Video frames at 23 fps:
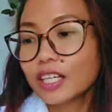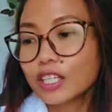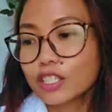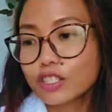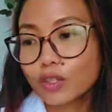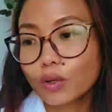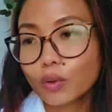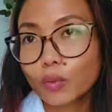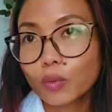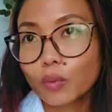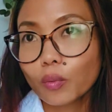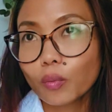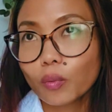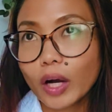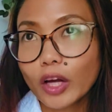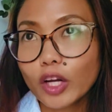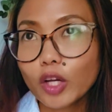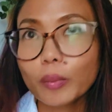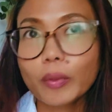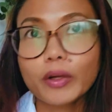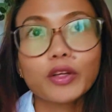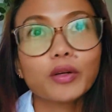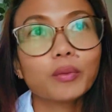So,
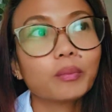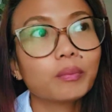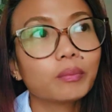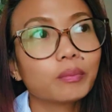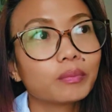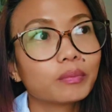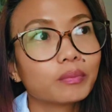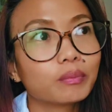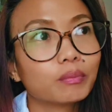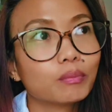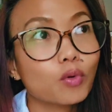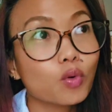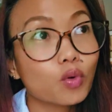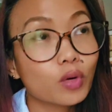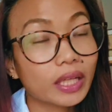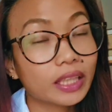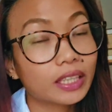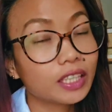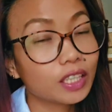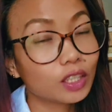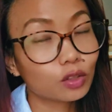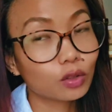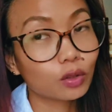ano ba yung
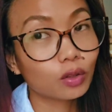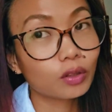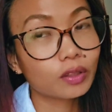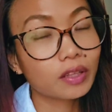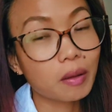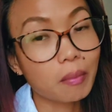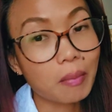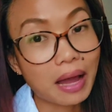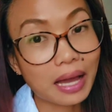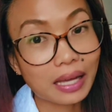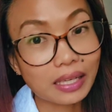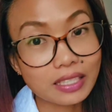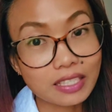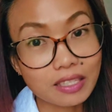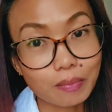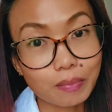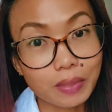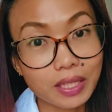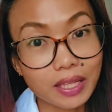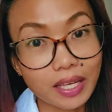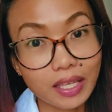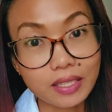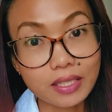mura dito na mahal sa
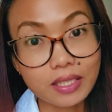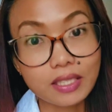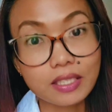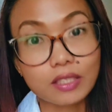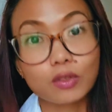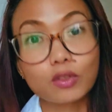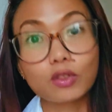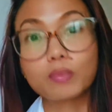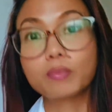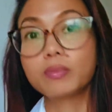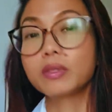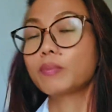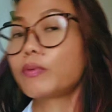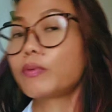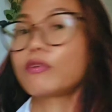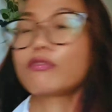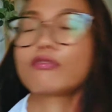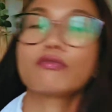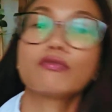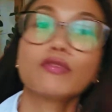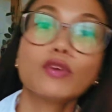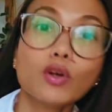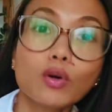Pinas? Could
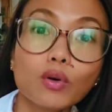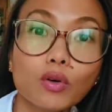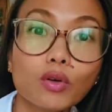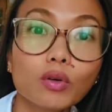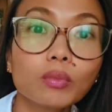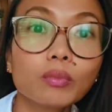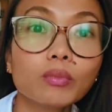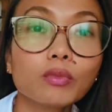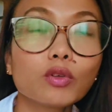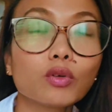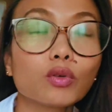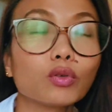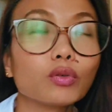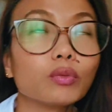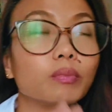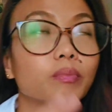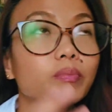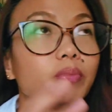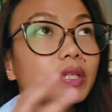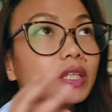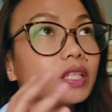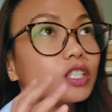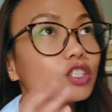perfume,
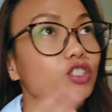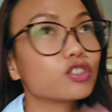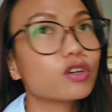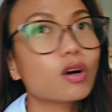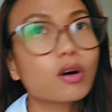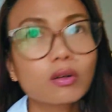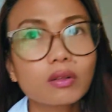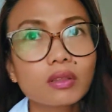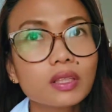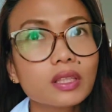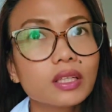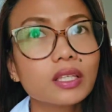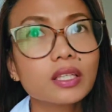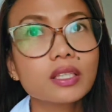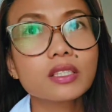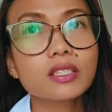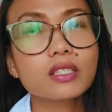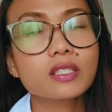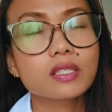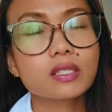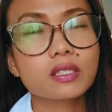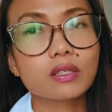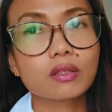could be
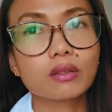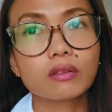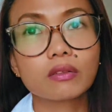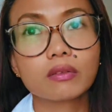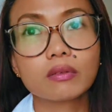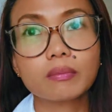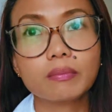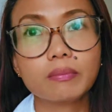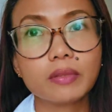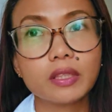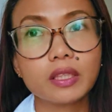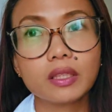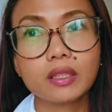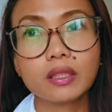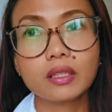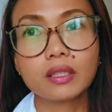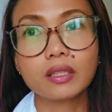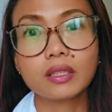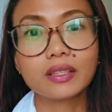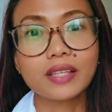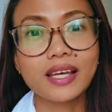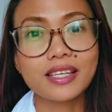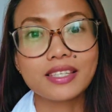chocolates, could
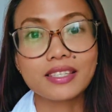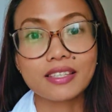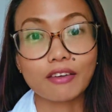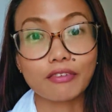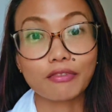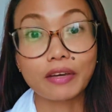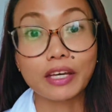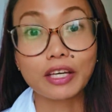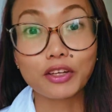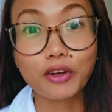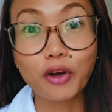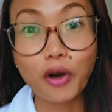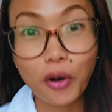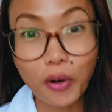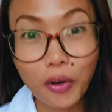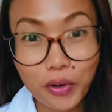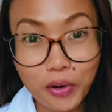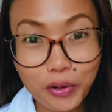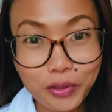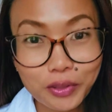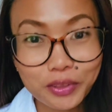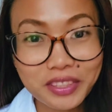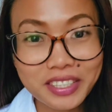be Nescafe
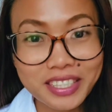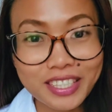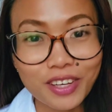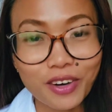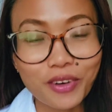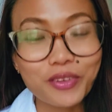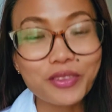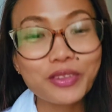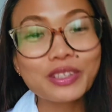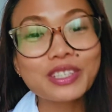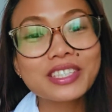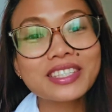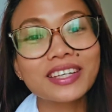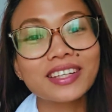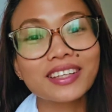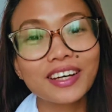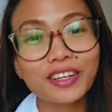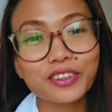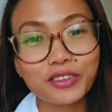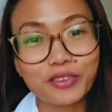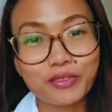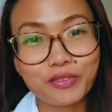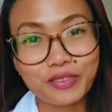Gold. So, there's a
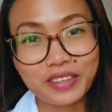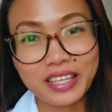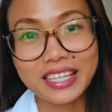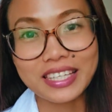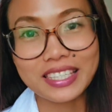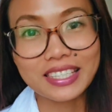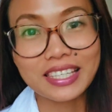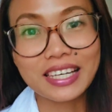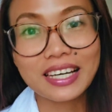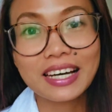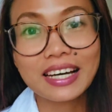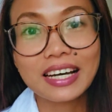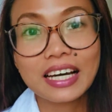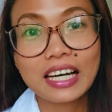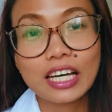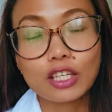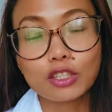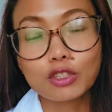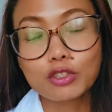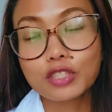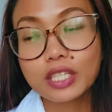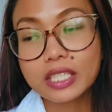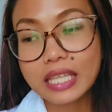lot of things.
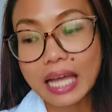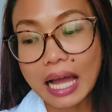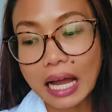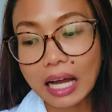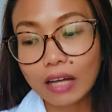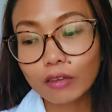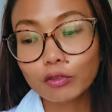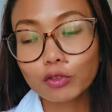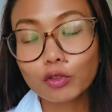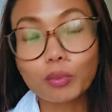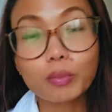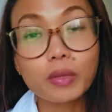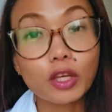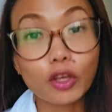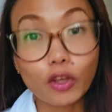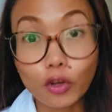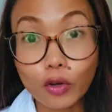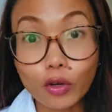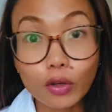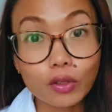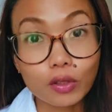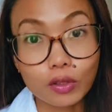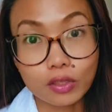You just have to be
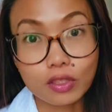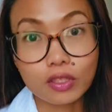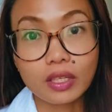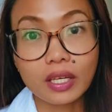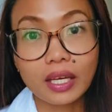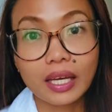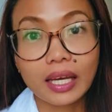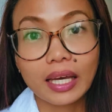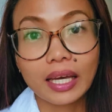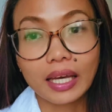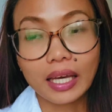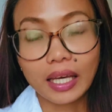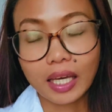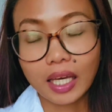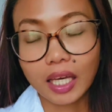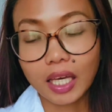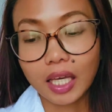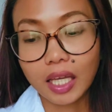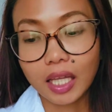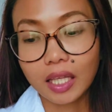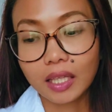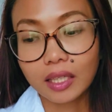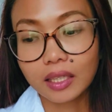curious
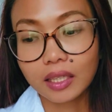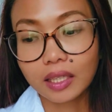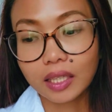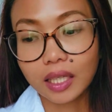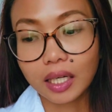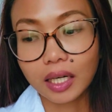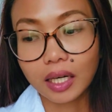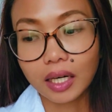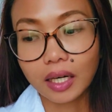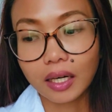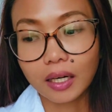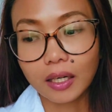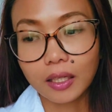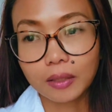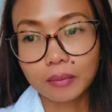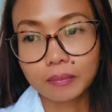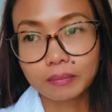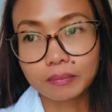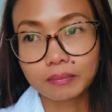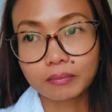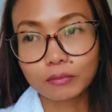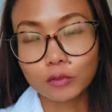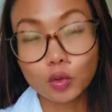and
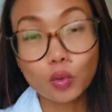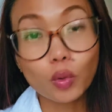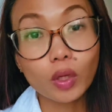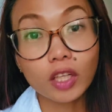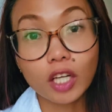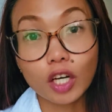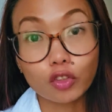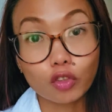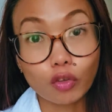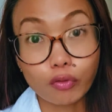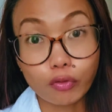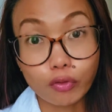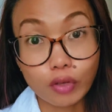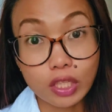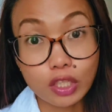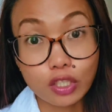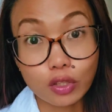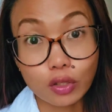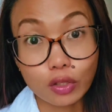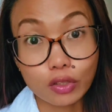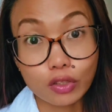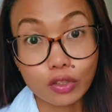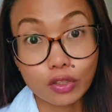do a lot of
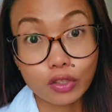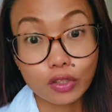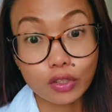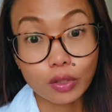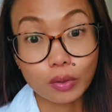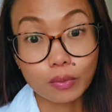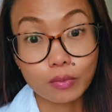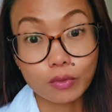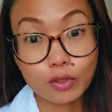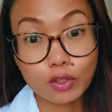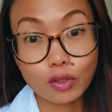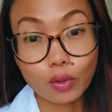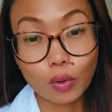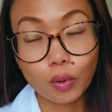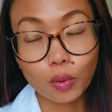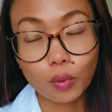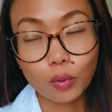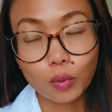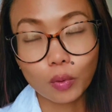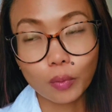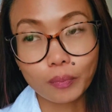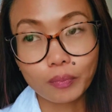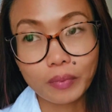research.
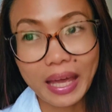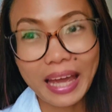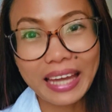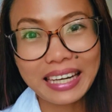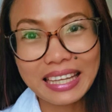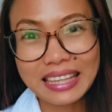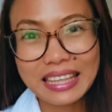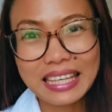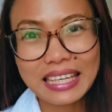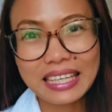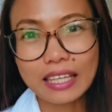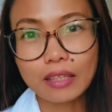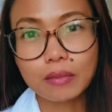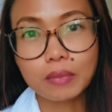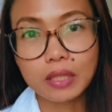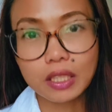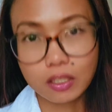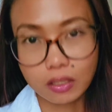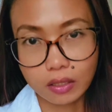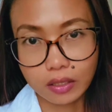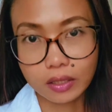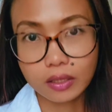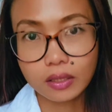So, anything can
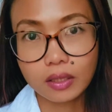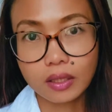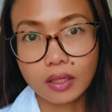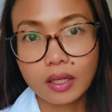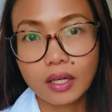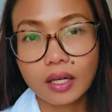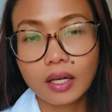be learned.